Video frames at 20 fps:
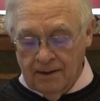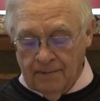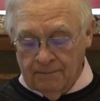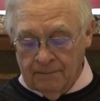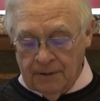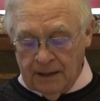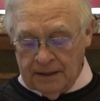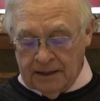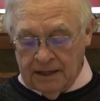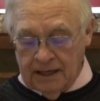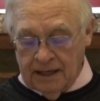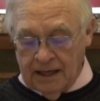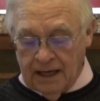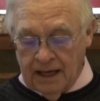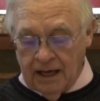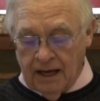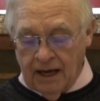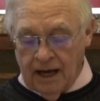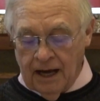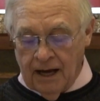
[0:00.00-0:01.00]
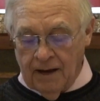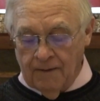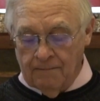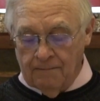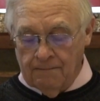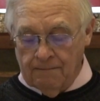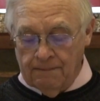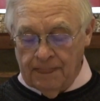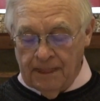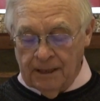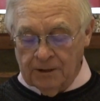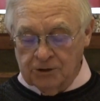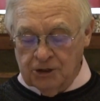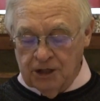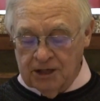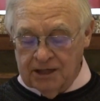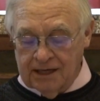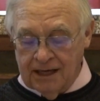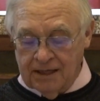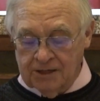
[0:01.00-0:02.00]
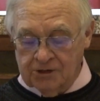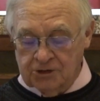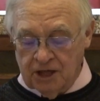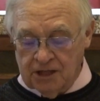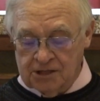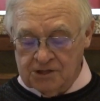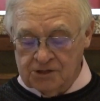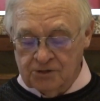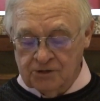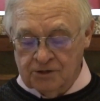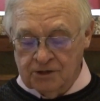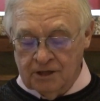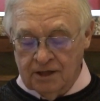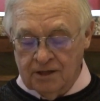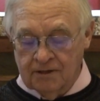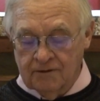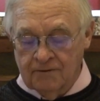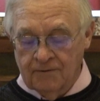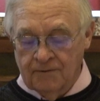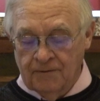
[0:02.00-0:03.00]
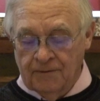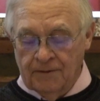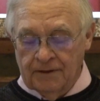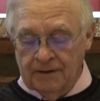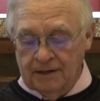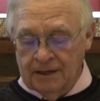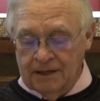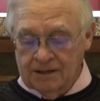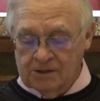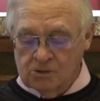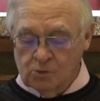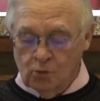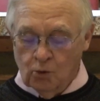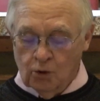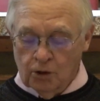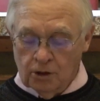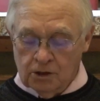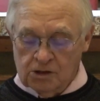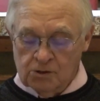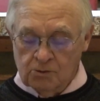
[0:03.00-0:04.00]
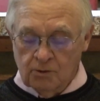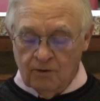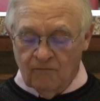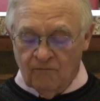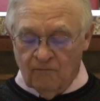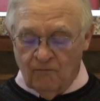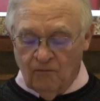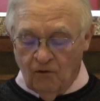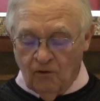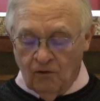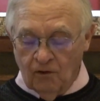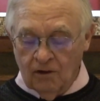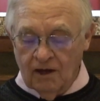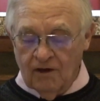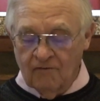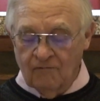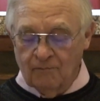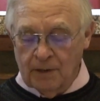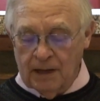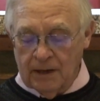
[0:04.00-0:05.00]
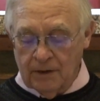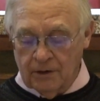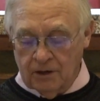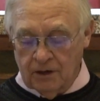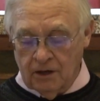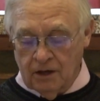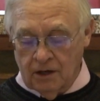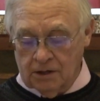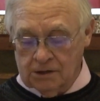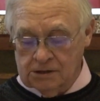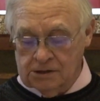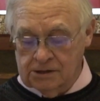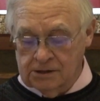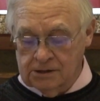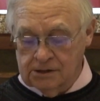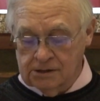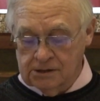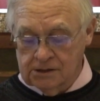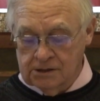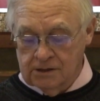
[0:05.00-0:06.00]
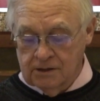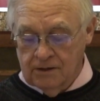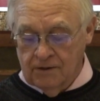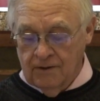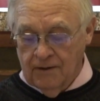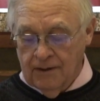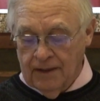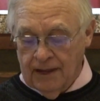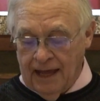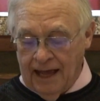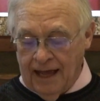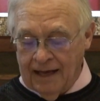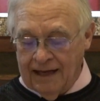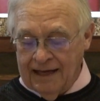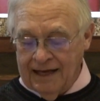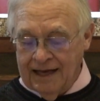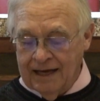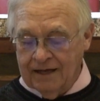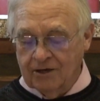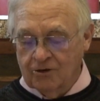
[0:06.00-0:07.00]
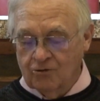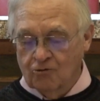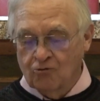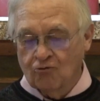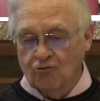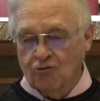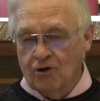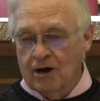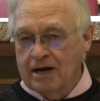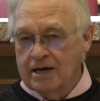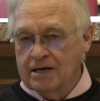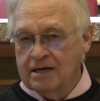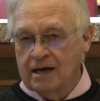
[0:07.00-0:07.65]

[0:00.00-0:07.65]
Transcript: But um, G.K. Chesterton, his works were full of paradoxes and he had a great